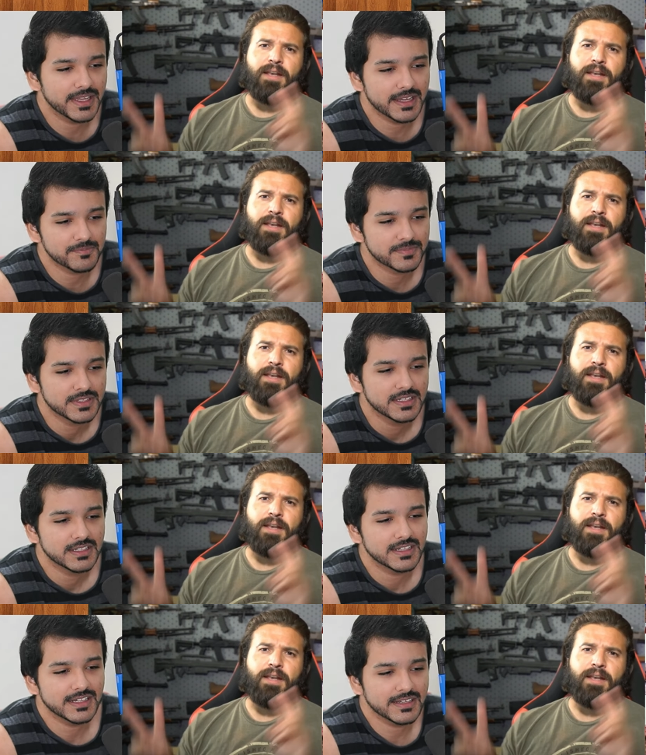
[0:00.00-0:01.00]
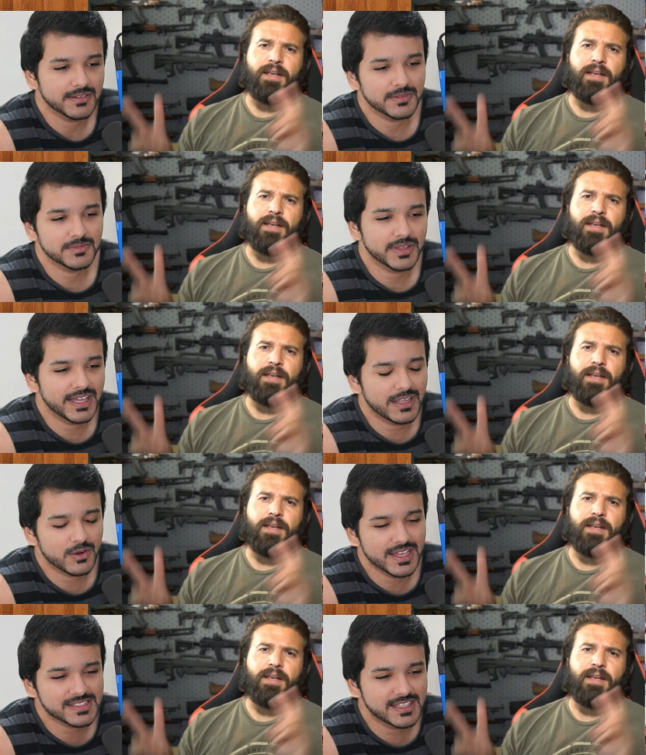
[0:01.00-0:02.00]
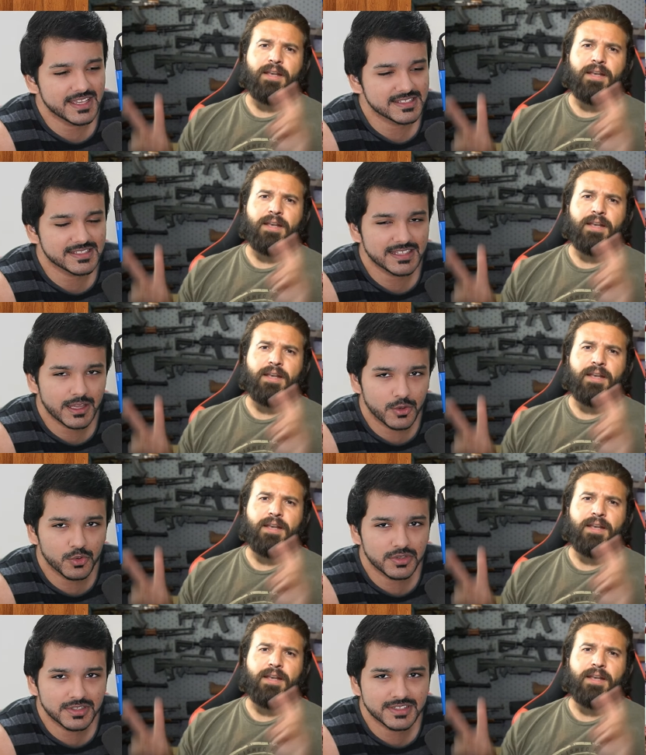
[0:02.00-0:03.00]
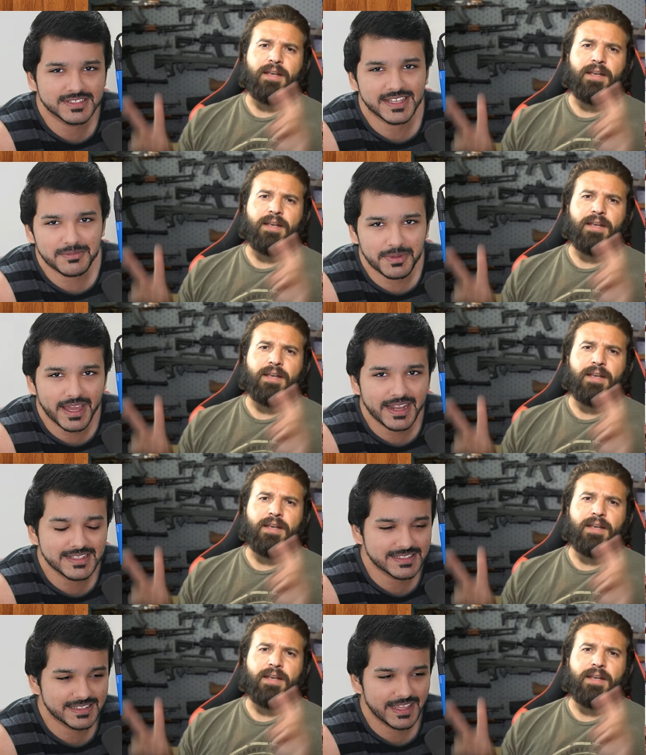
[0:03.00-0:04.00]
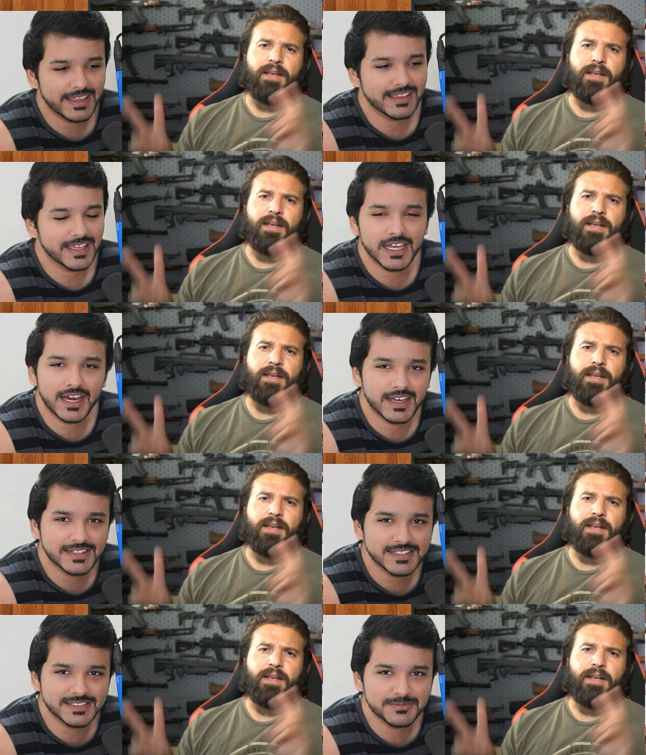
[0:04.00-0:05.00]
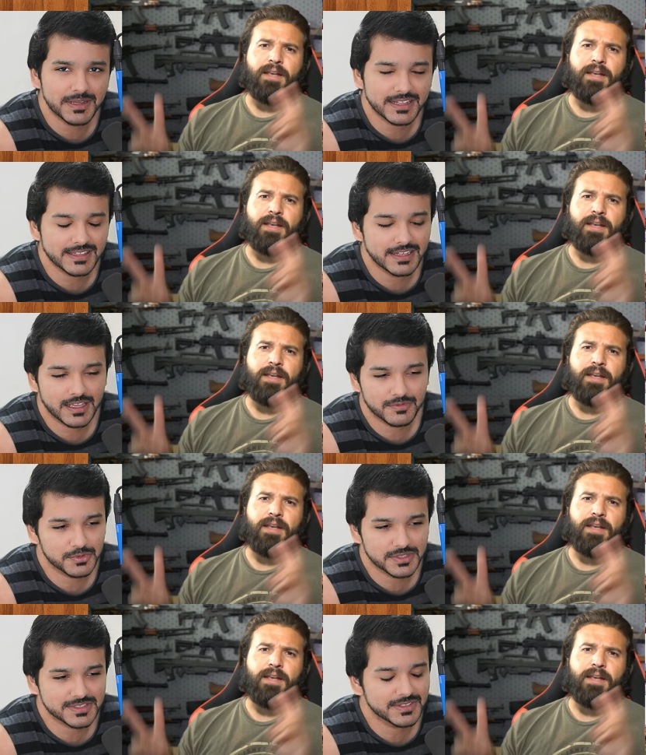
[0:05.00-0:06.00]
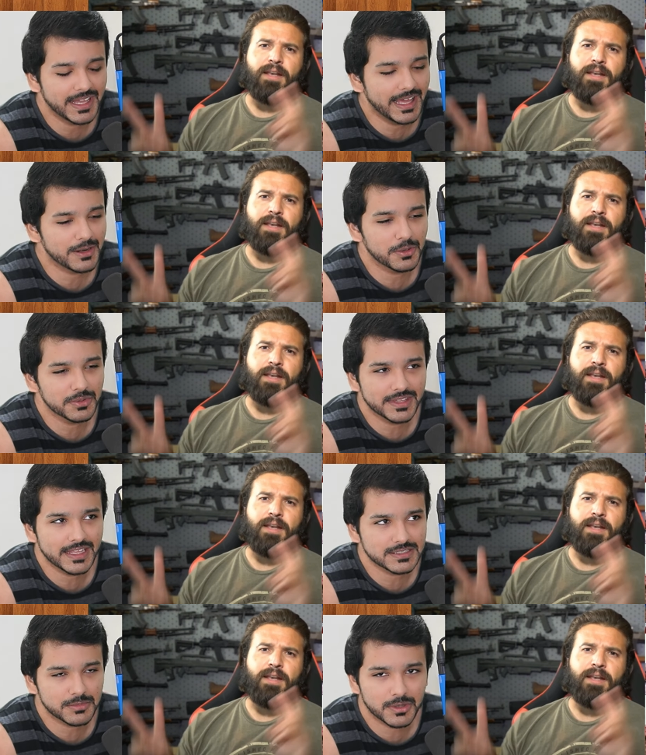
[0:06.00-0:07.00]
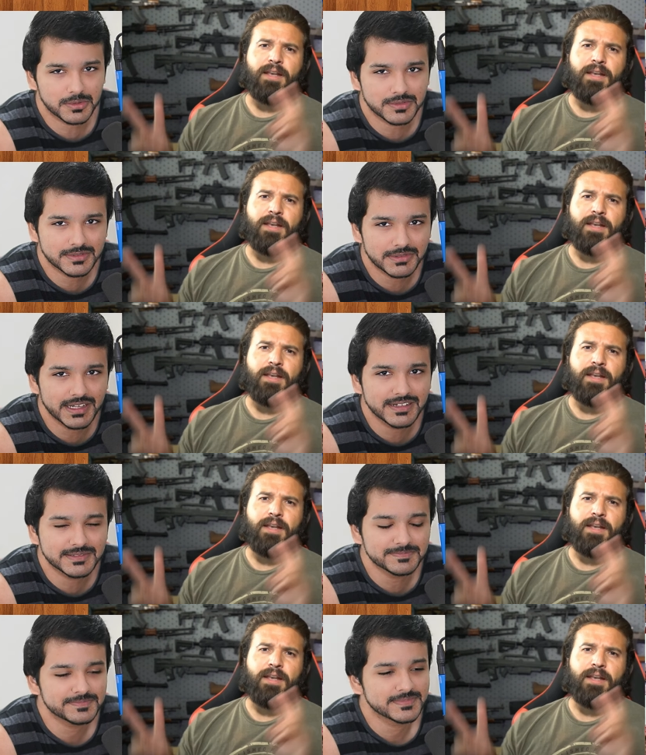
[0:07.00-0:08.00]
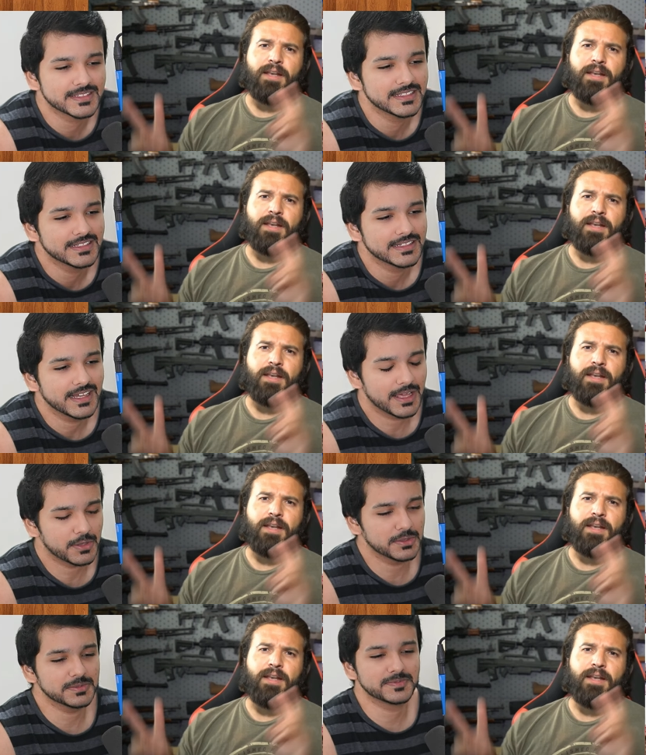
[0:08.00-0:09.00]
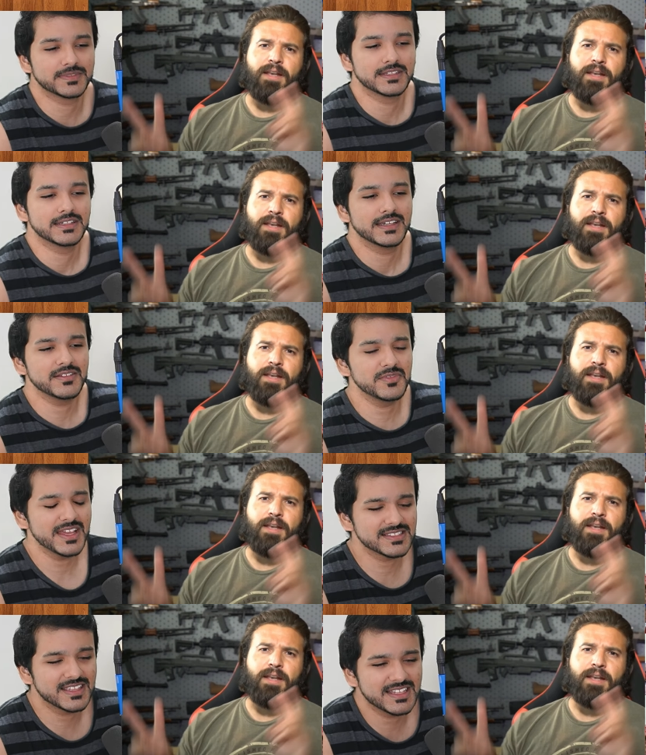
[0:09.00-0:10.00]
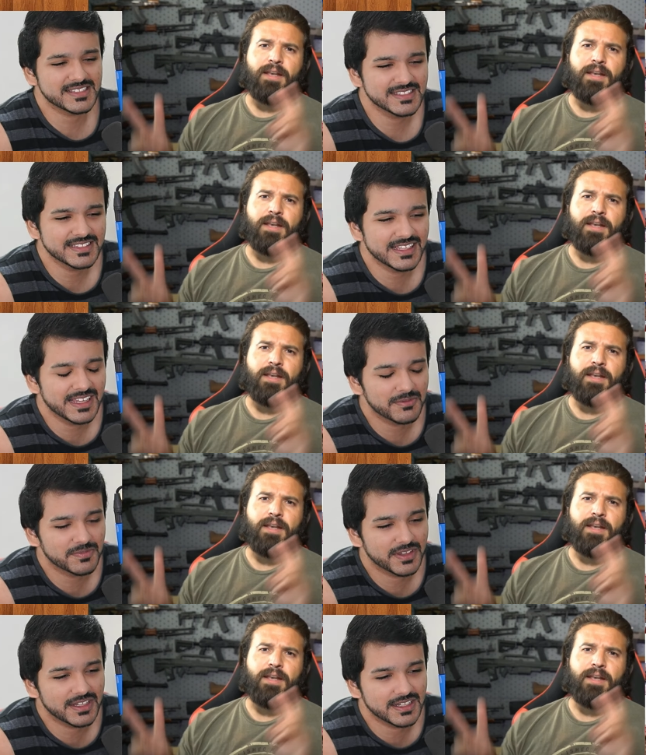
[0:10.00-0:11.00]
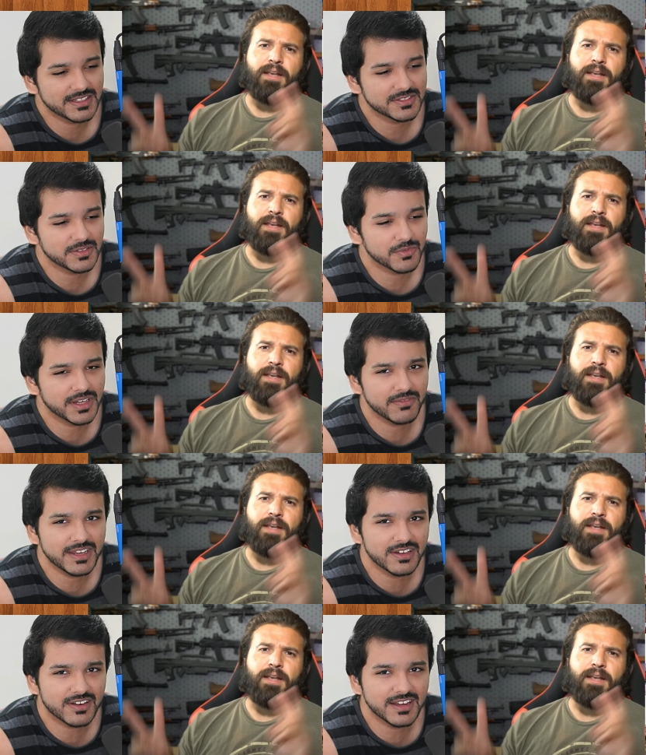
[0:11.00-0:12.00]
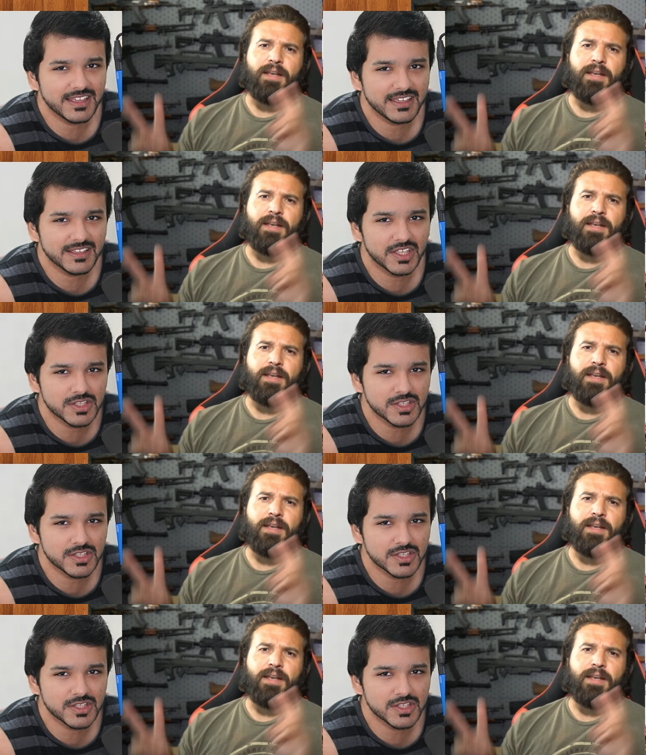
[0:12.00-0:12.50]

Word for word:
Speaker 1: But yeah, uh, I don't know. SKS, is that good? Is that bad? Is it like AR? Is it better than AK 47? I don't know what that is about, right? I don't know. SKS, isn't that like uh, the very early